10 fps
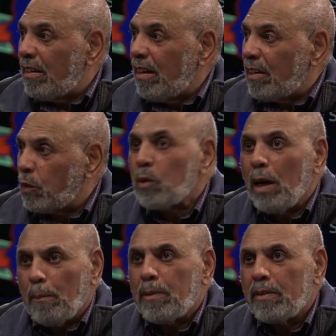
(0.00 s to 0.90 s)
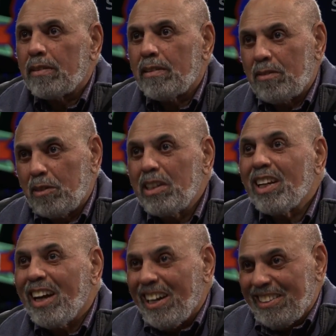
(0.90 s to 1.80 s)
I grew up and
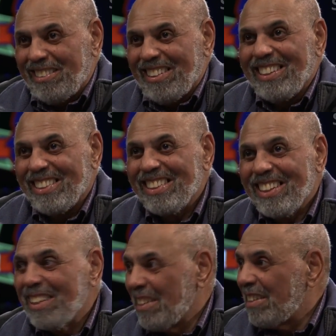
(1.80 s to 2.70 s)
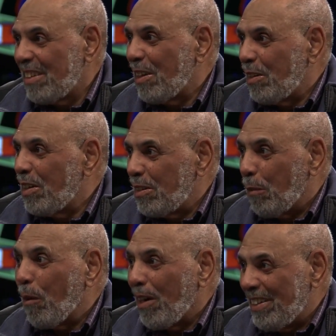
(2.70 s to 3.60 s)
realized that the
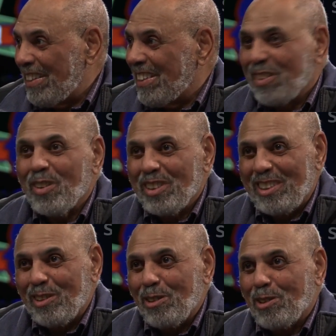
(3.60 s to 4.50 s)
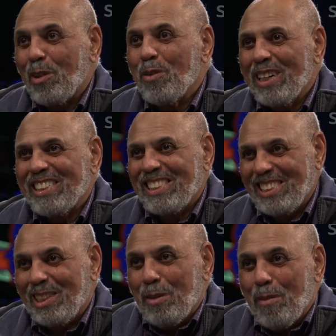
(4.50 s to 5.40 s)
body can only do so much.
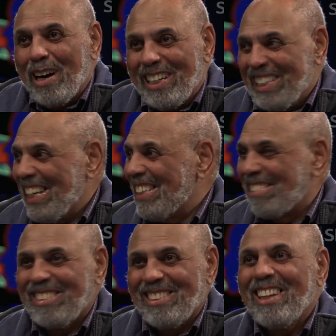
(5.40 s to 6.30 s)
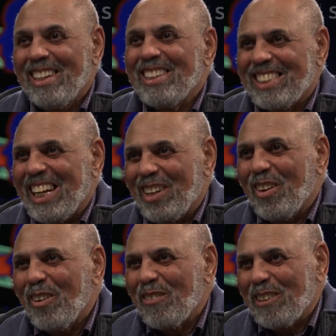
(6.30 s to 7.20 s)
The mind has to take
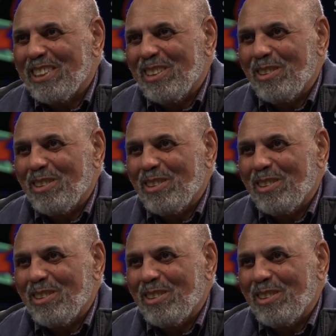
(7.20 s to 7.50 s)
over and